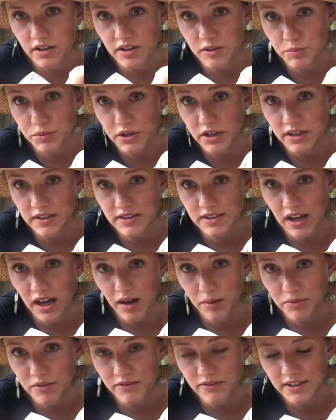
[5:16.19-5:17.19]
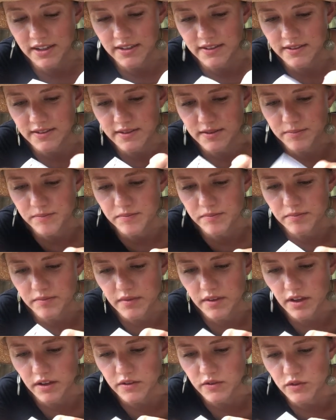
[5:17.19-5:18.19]
to put on top of this.
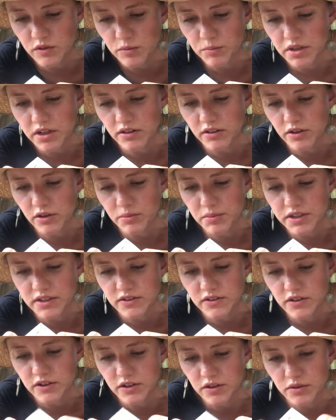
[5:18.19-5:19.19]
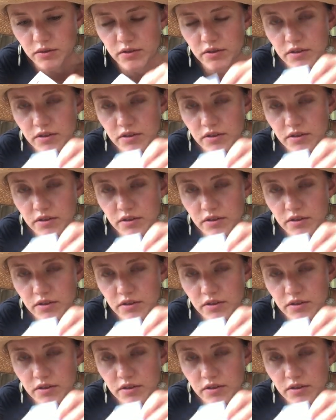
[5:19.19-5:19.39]
I'll zoom in a little bit too.